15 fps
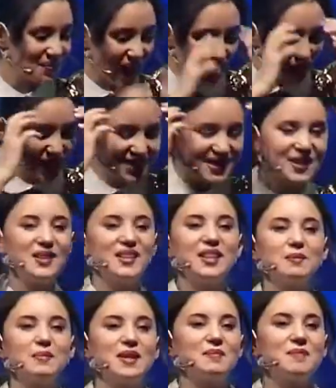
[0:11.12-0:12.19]
I want to tell you a little
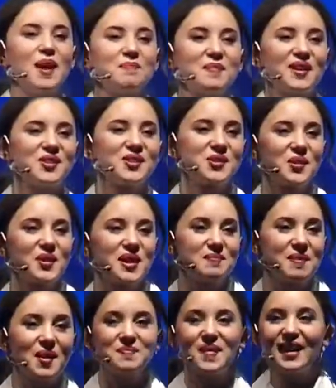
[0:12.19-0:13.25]
bit about my story,
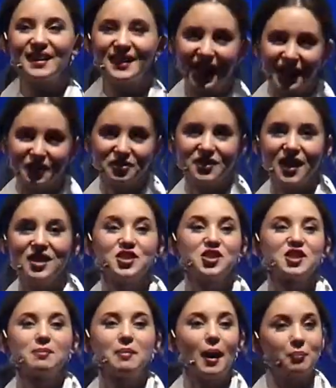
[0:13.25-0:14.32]
about my life, not just
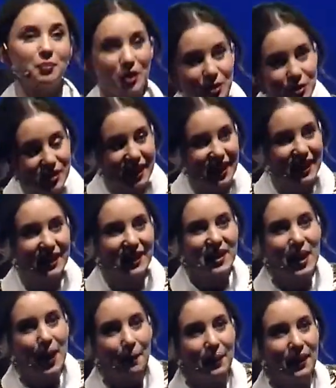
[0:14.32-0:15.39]
about music,
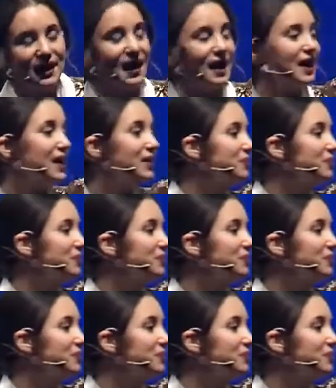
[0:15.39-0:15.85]
but um,